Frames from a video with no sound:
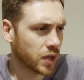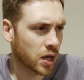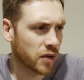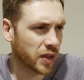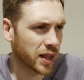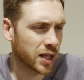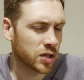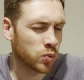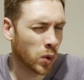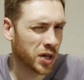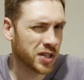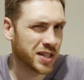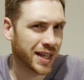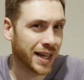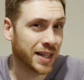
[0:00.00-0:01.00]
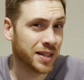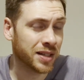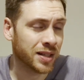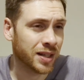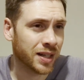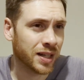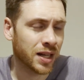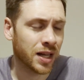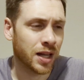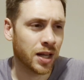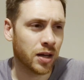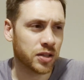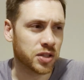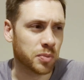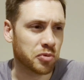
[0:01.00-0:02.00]
I think that was 110,
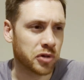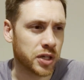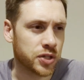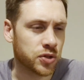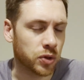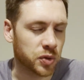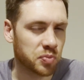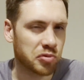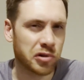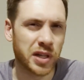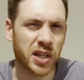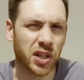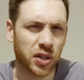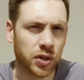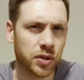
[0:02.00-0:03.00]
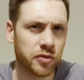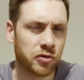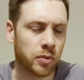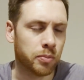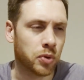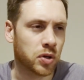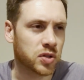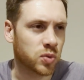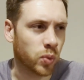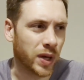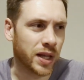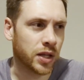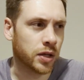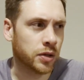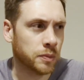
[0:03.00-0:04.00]
so I'm pretty sure it's pretty good for a boxed
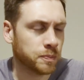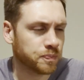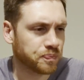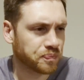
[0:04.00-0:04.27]
Wii U.